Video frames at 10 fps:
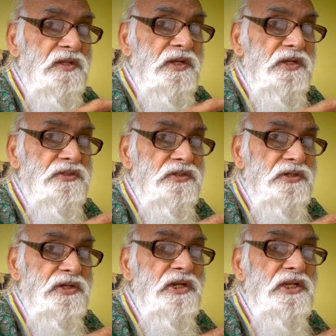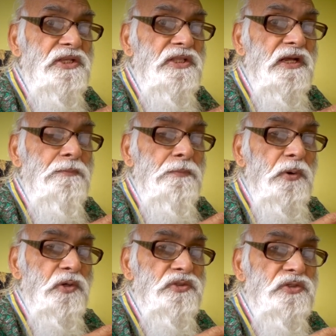is neither
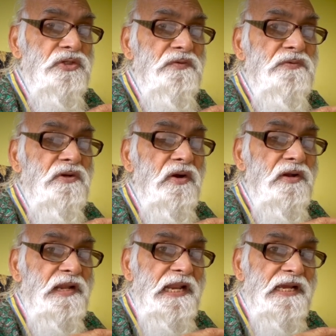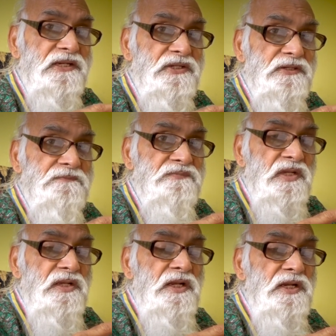positive nor negative,
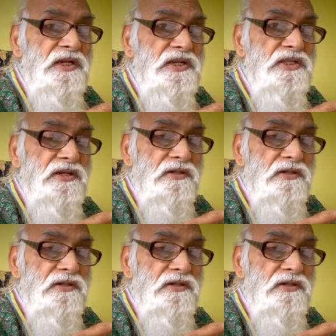neither